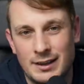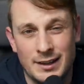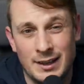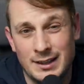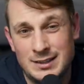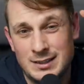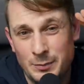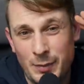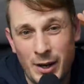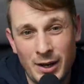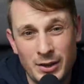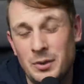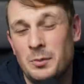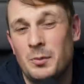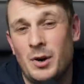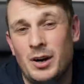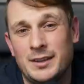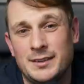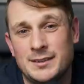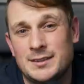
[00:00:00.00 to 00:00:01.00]
It's about your
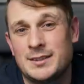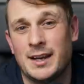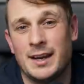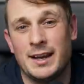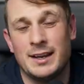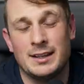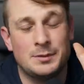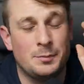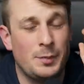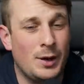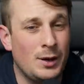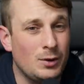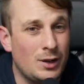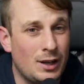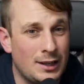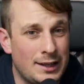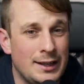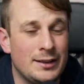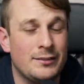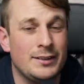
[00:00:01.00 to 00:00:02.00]
mindset. It's about
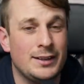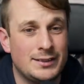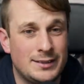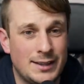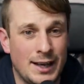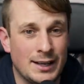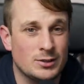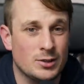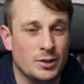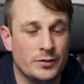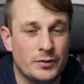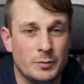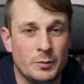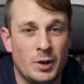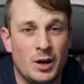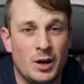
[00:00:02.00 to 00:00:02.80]
clearing debt off your